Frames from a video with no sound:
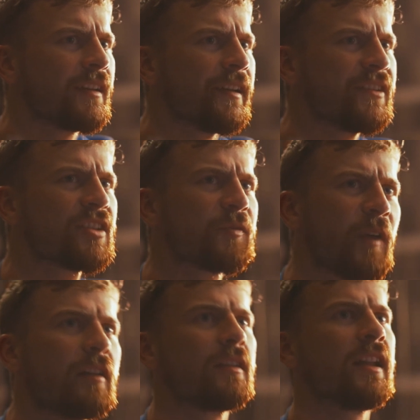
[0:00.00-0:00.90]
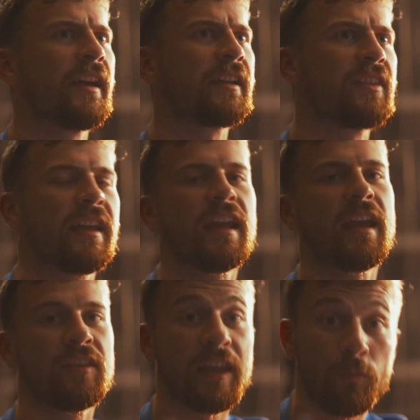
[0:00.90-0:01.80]
it just felt like they
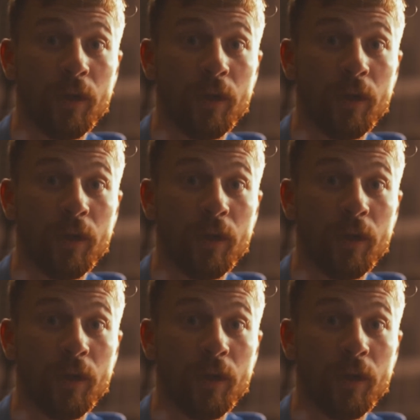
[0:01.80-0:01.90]
they